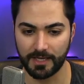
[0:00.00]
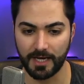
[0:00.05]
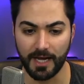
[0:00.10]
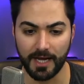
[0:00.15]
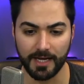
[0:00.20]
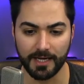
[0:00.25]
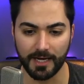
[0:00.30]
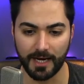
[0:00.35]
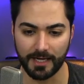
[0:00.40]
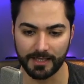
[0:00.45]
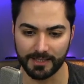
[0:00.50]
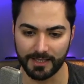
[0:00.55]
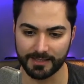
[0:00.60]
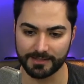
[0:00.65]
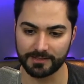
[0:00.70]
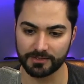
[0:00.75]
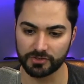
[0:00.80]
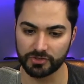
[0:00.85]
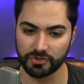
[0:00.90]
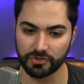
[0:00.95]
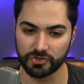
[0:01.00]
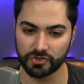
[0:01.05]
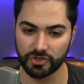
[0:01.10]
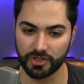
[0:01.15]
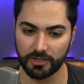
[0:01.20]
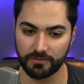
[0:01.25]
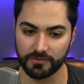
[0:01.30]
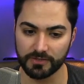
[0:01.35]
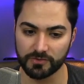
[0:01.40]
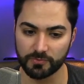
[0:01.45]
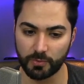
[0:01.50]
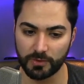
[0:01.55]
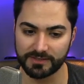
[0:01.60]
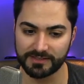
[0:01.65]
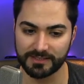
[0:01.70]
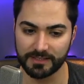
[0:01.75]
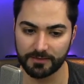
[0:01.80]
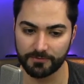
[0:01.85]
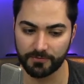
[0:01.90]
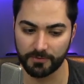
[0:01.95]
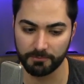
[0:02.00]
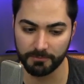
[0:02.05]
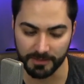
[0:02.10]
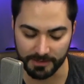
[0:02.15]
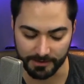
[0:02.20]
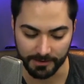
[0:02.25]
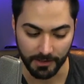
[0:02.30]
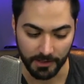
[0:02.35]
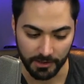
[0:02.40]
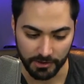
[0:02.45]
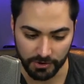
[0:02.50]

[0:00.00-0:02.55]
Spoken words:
hey, I like this new service. What's in it for me?